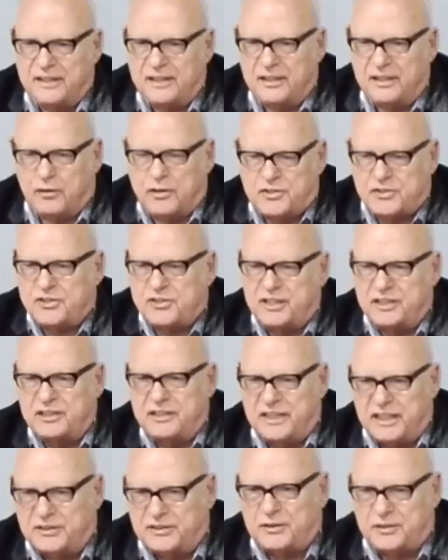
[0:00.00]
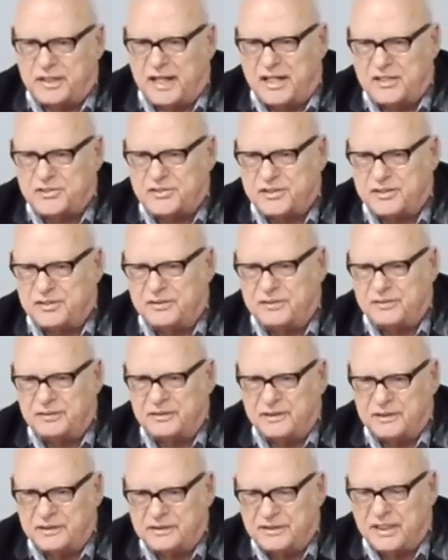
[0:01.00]

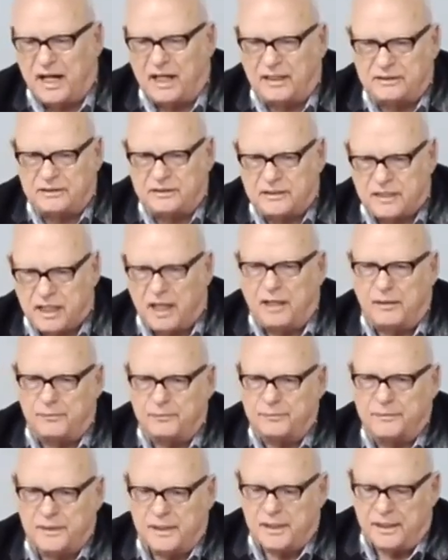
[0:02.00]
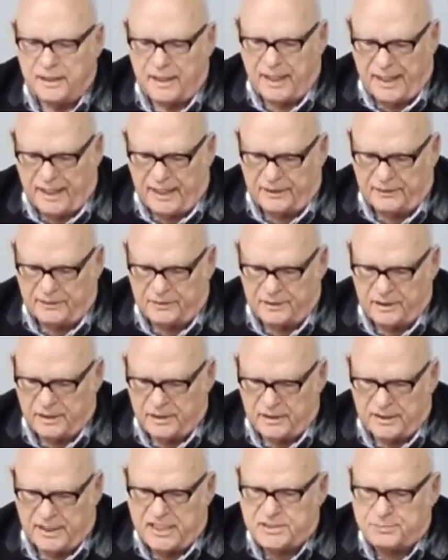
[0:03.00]
ChristianInternational.com. And
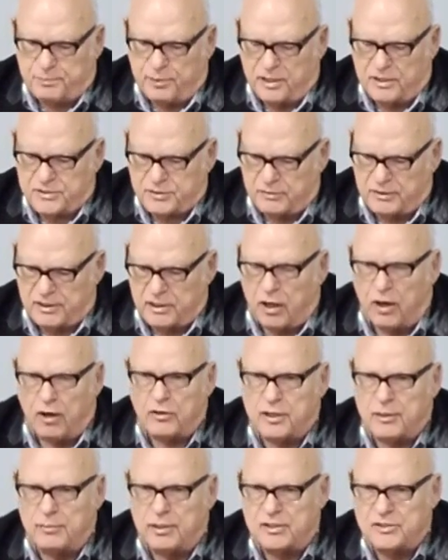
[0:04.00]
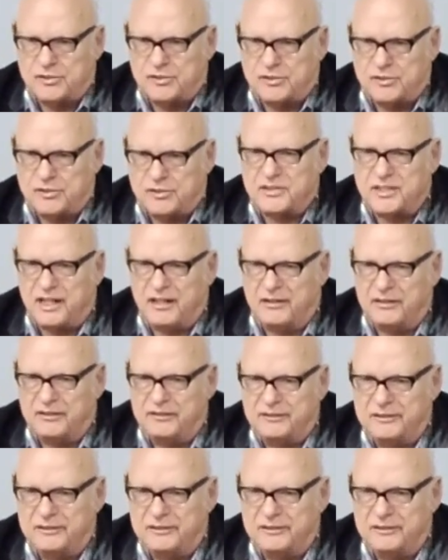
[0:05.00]
these books are in all the bookstores now.